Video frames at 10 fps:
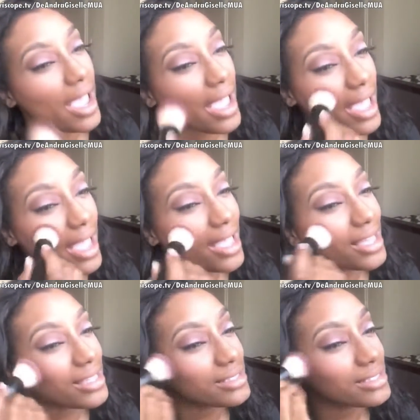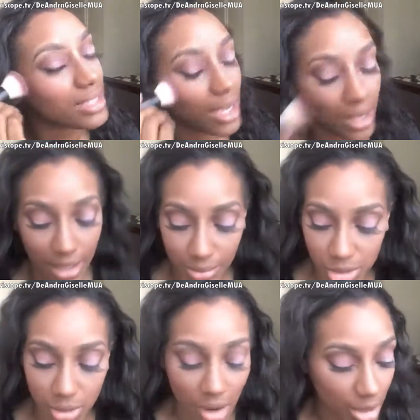And um,
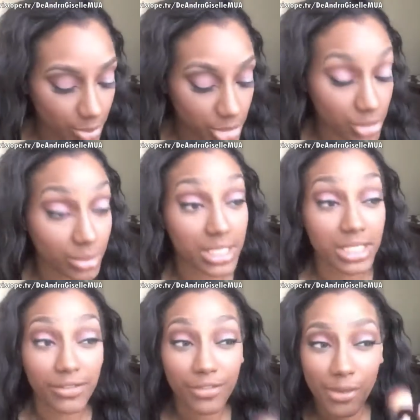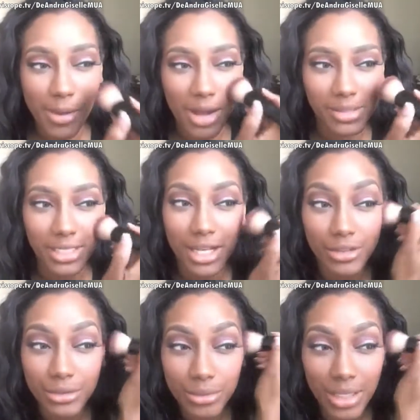so I'll be doing different pops of
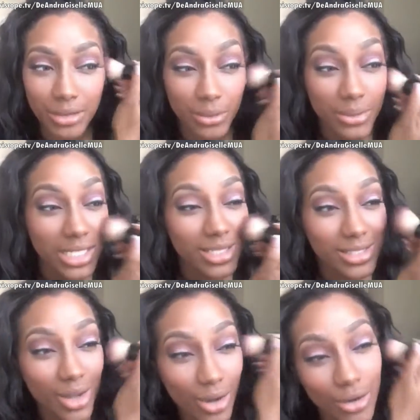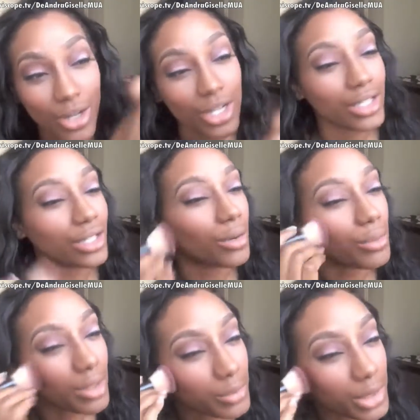color throughout the week. So, you know,
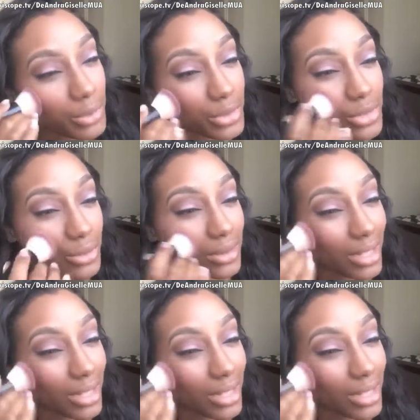one week we'll do a